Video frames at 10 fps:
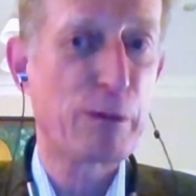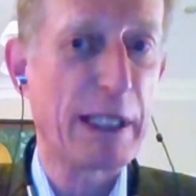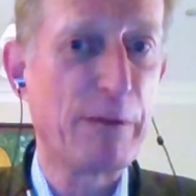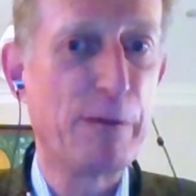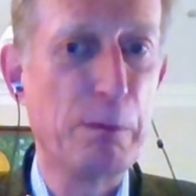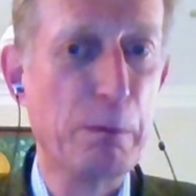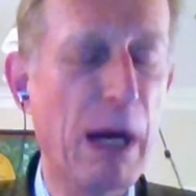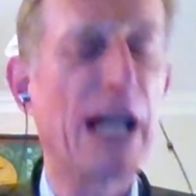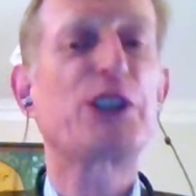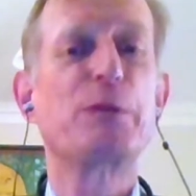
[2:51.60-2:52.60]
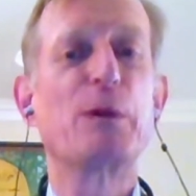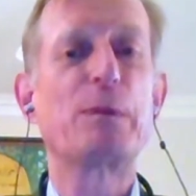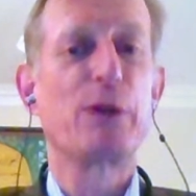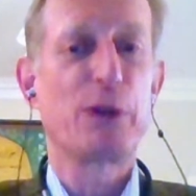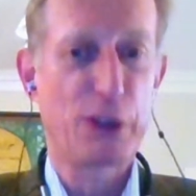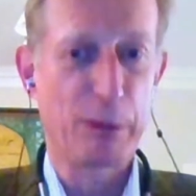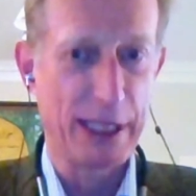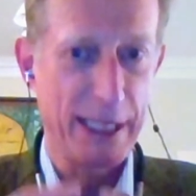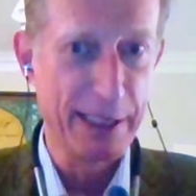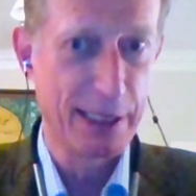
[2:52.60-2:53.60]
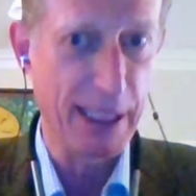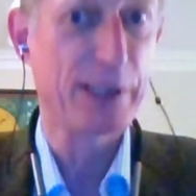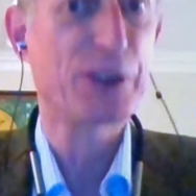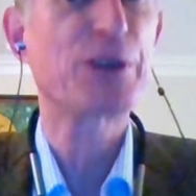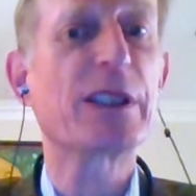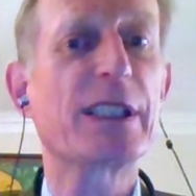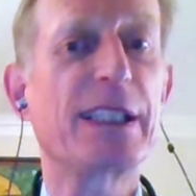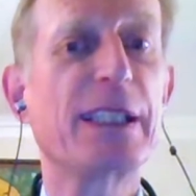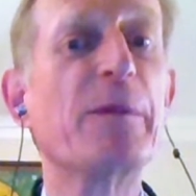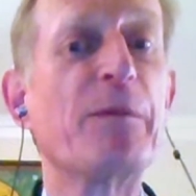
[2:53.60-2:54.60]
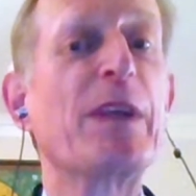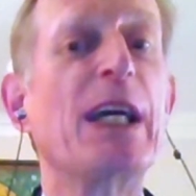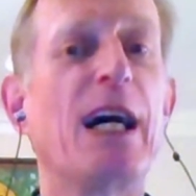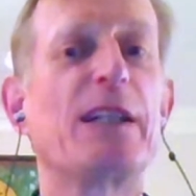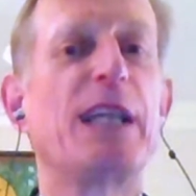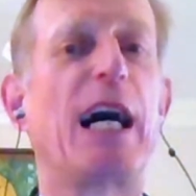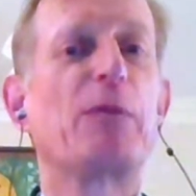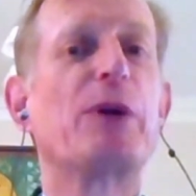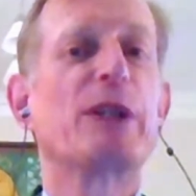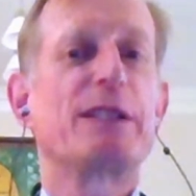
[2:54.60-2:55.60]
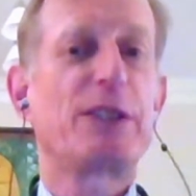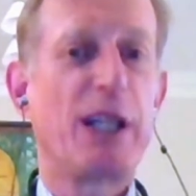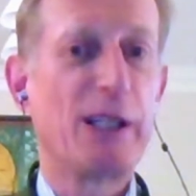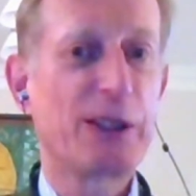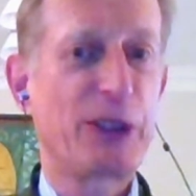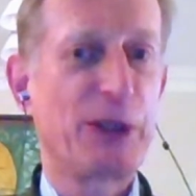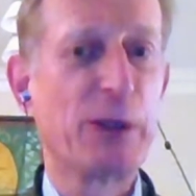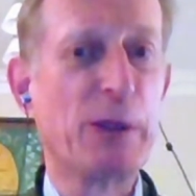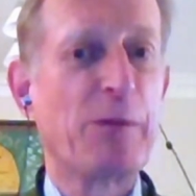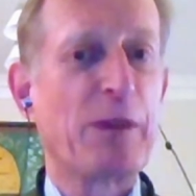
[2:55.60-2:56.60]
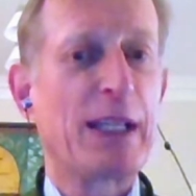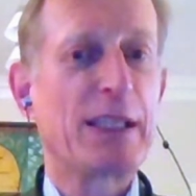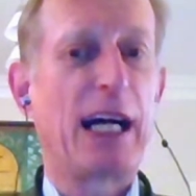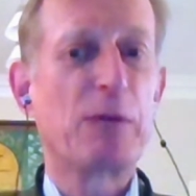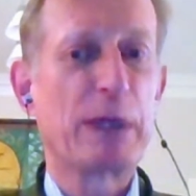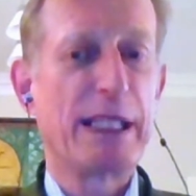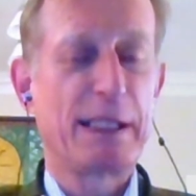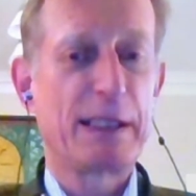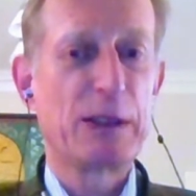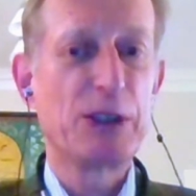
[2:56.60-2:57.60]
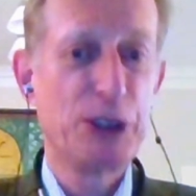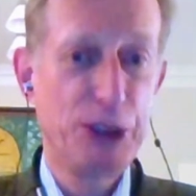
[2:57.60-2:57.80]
would have been much more plausible intellectually at that point to argue that with